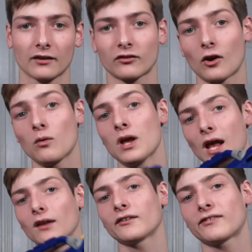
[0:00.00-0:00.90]
So
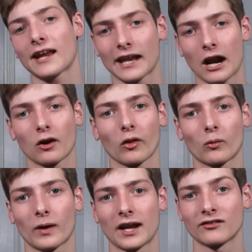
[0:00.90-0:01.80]
let's take it out on the
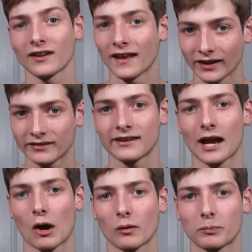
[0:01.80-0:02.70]
range and let's see
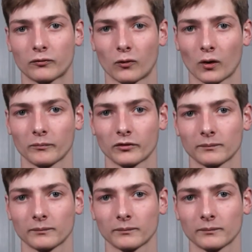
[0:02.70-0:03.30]
how it performs.